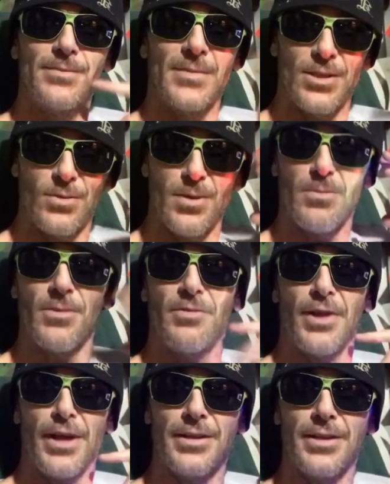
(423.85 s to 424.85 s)
That's what I'm
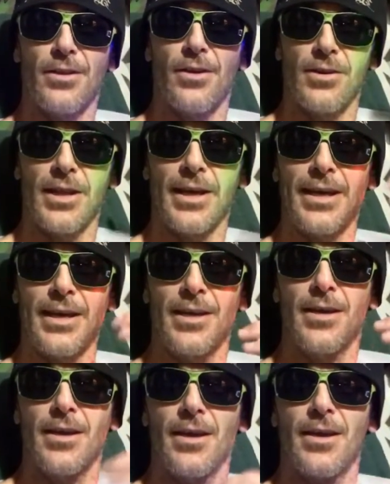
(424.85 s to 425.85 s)
reflecting on. Like,
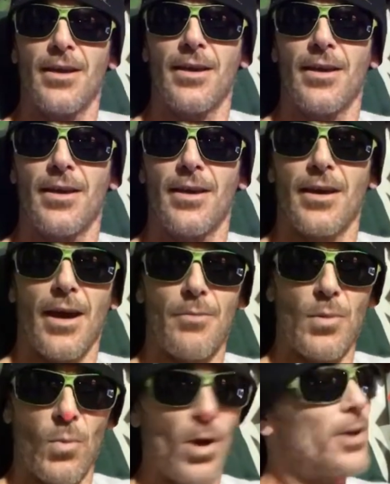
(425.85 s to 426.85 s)
I've
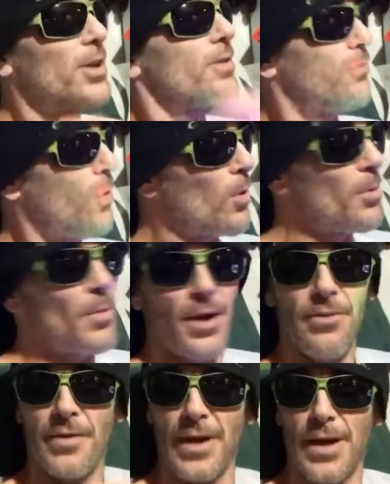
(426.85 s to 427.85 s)
been working for
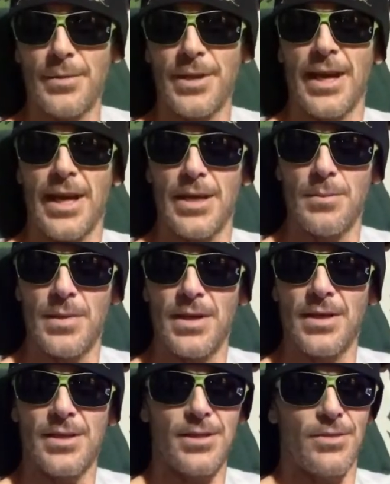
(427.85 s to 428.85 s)
my family and
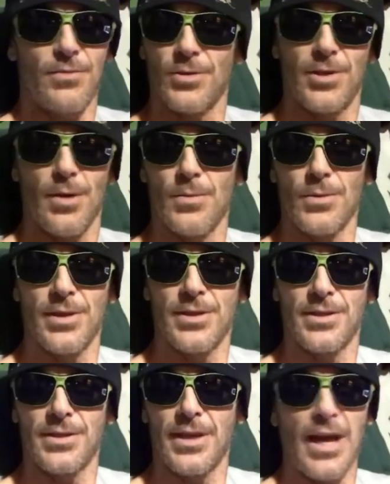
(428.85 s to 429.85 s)
me because for some
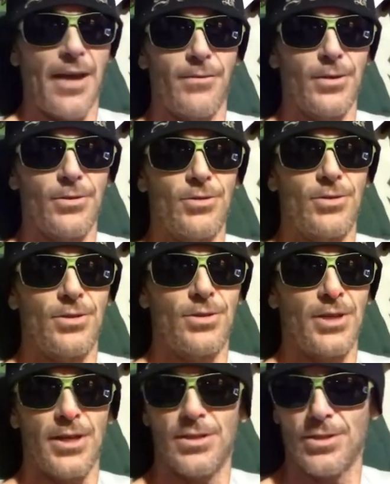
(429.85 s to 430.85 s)
reason, after
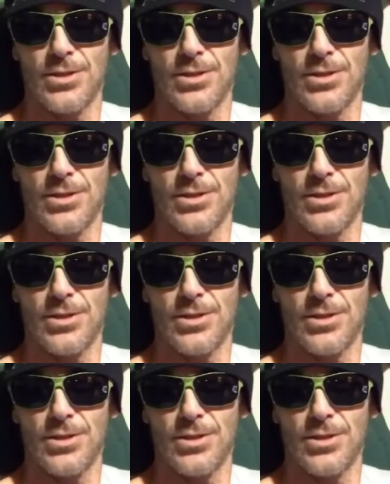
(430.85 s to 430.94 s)
Jason